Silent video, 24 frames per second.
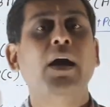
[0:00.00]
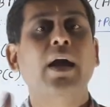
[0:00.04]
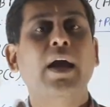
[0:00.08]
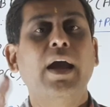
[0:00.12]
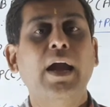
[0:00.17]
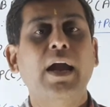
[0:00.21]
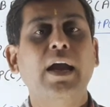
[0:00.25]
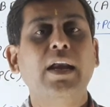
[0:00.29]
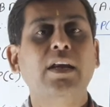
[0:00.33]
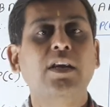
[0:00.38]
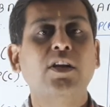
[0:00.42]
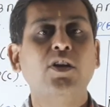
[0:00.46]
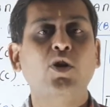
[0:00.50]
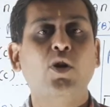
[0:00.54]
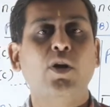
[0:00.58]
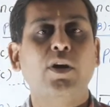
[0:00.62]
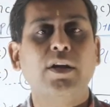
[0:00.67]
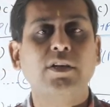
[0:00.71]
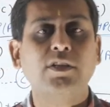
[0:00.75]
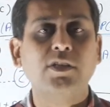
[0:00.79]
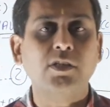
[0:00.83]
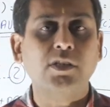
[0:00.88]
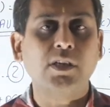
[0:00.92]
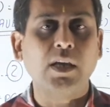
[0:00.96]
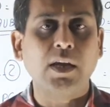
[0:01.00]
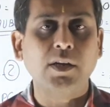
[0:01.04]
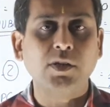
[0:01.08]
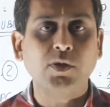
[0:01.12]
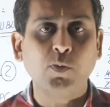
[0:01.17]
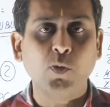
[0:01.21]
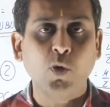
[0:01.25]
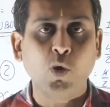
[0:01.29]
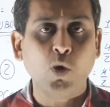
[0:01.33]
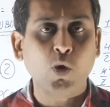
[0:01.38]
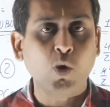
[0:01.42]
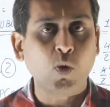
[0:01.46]
and in your exercise
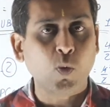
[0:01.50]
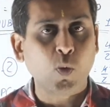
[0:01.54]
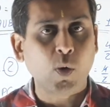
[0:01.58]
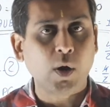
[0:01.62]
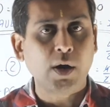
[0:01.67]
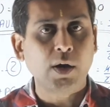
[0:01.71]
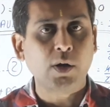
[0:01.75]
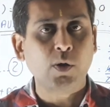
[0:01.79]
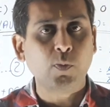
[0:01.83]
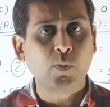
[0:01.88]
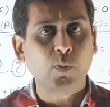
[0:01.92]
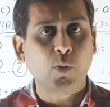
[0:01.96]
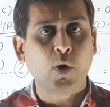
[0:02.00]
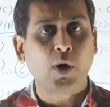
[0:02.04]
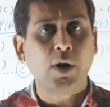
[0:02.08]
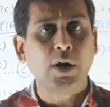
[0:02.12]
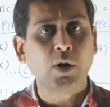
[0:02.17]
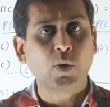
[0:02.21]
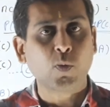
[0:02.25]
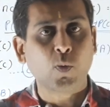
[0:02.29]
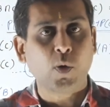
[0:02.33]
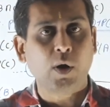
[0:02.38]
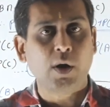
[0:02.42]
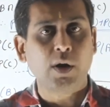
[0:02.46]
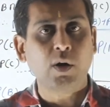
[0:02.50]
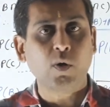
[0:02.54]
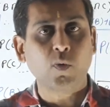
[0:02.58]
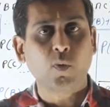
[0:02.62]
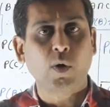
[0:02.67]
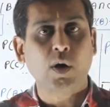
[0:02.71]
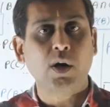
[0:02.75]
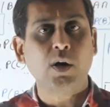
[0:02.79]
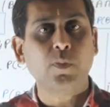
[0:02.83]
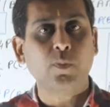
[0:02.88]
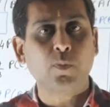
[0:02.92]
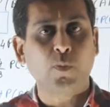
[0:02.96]
book 1.1,
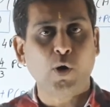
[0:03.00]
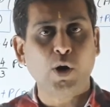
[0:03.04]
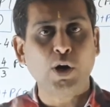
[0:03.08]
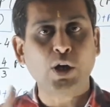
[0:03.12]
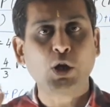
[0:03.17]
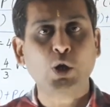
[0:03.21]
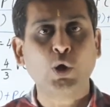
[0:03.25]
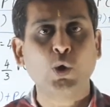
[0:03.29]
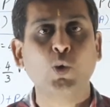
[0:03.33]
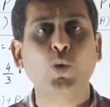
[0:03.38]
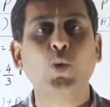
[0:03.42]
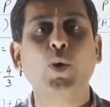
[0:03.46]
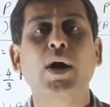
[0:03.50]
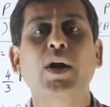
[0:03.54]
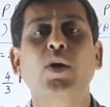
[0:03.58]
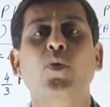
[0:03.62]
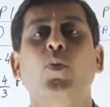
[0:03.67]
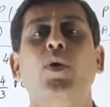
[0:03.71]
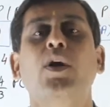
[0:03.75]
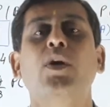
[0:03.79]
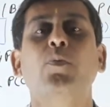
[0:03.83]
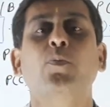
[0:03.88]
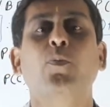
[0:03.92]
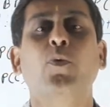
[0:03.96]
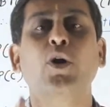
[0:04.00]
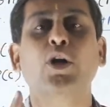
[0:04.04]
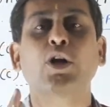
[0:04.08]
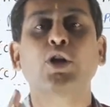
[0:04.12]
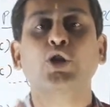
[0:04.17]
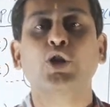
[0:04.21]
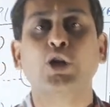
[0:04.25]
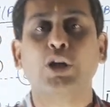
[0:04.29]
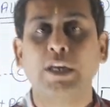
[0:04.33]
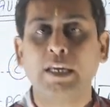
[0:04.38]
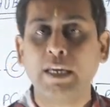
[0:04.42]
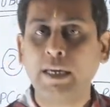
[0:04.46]
1.2 and
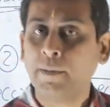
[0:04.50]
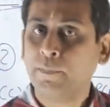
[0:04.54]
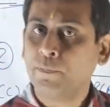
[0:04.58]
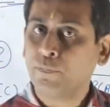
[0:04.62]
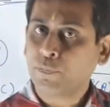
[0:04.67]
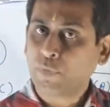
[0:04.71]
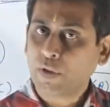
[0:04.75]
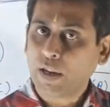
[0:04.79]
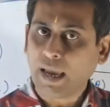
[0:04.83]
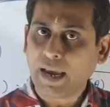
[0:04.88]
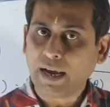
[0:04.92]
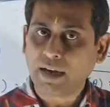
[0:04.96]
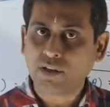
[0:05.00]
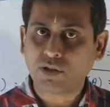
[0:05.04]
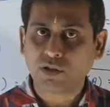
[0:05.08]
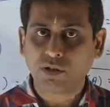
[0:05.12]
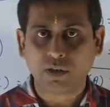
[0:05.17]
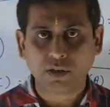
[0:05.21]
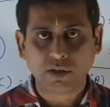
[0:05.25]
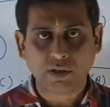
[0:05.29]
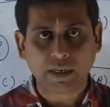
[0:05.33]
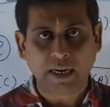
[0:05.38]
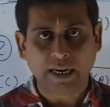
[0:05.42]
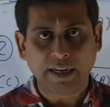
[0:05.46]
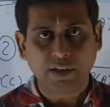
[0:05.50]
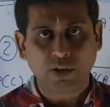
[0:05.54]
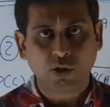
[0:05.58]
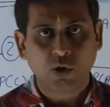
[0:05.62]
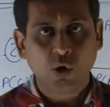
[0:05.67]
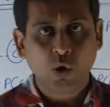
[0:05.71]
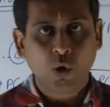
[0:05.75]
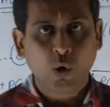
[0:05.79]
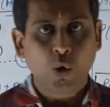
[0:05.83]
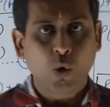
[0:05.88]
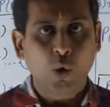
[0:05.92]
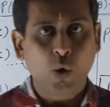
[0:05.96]
1.3 exercise.
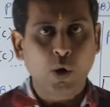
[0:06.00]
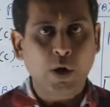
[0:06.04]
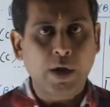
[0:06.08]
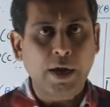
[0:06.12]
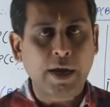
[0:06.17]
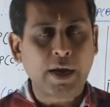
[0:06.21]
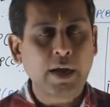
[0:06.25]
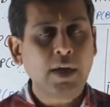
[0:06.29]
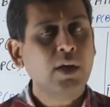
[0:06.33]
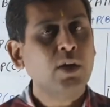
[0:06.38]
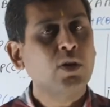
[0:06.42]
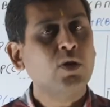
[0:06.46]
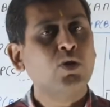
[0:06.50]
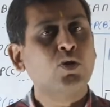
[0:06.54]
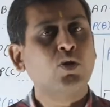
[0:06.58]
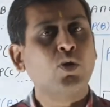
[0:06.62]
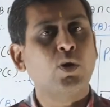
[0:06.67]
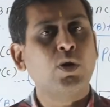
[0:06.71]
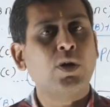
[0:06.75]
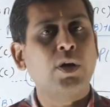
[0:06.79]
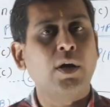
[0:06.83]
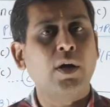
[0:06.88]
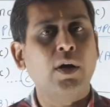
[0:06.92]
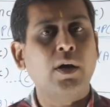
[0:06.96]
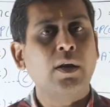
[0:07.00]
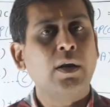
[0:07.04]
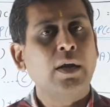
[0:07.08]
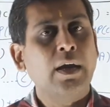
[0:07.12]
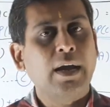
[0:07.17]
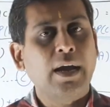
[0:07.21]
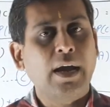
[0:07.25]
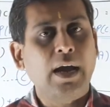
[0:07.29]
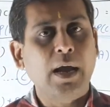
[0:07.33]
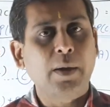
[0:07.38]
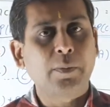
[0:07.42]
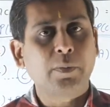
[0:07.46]
Okay. So here
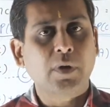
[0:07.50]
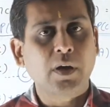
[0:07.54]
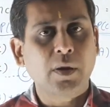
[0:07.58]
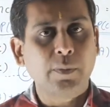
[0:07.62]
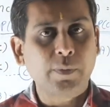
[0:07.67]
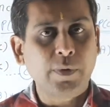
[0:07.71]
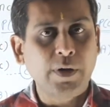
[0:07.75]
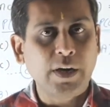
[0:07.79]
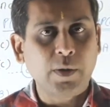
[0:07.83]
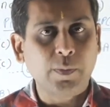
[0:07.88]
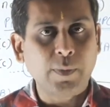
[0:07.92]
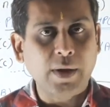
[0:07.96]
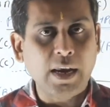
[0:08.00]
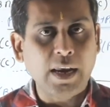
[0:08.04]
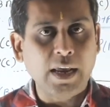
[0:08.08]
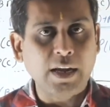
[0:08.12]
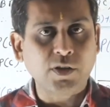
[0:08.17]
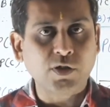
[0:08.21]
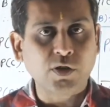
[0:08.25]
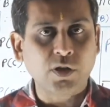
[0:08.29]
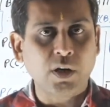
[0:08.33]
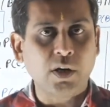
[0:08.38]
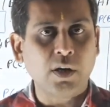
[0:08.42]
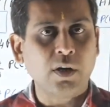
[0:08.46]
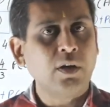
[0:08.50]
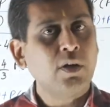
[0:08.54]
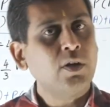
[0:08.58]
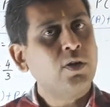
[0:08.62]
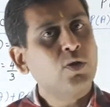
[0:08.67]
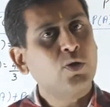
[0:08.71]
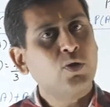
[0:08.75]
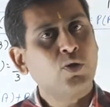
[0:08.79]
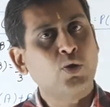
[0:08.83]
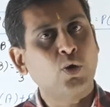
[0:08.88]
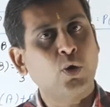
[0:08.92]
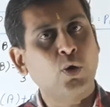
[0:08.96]
I am complete my lecture.
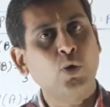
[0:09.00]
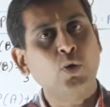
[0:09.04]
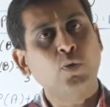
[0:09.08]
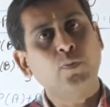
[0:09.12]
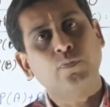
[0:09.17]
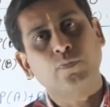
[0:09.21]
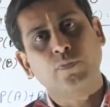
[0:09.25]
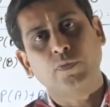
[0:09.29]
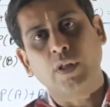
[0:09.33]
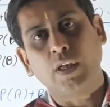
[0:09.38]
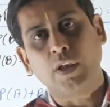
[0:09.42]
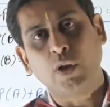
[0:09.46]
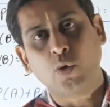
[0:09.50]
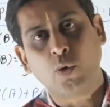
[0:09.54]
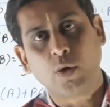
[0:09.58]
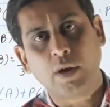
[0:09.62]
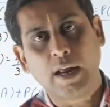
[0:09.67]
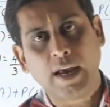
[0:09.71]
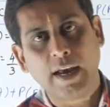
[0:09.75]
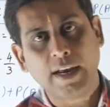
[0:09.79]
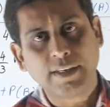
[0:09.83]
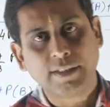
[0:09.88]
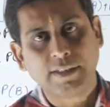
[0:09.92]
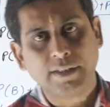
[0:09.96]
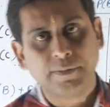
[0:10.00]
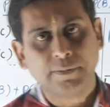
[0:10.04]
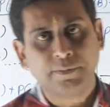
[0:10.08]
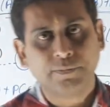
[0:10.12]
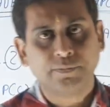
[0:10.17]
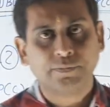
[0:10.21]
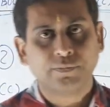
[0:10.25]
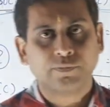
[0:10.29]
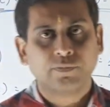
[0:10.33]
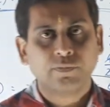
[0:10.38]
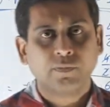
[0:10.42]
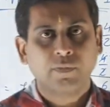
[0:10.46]
So thank you class
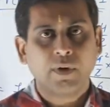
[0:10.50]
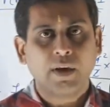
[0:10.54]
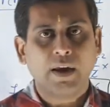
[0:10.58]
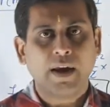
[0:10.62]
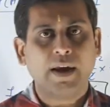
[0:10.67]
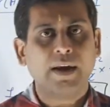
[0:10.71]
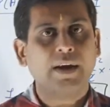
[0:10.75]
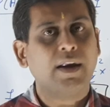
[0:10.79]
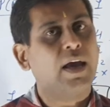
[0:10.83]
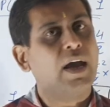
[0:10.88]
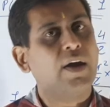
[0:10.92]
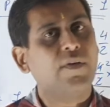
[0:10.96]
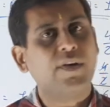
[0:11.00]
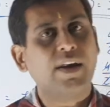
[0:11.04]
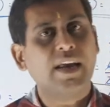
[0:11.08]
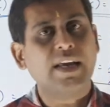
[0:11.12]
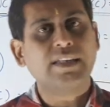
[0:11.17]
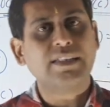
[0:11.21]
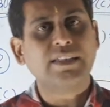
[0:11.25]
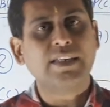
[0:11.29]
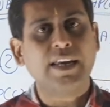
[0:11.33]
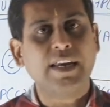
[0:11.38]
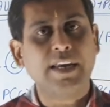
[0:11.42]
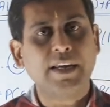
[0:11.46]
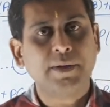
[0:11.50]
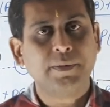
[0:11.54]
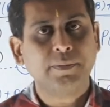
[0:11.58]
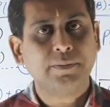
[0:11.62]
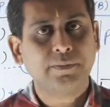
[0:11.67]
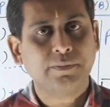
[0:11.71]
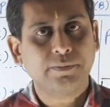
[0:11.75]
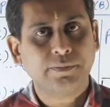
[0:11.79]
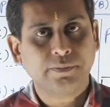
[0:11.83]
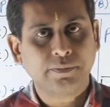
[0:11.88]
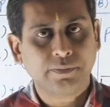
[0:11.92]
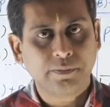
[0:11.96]
and have a nice day.
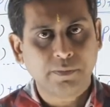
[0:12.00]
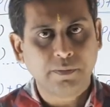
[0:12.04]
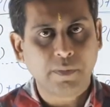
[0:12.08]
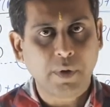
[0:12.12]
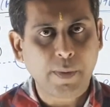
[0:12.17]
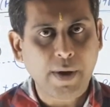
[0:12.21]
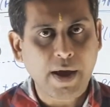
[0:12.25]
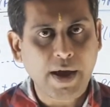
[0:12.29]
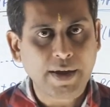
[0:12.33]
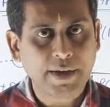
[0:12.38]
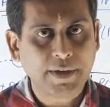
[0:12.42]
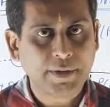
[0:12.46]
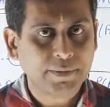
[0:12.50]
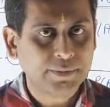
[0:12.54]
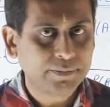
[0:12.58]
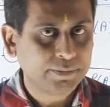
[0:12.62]
Bye bye.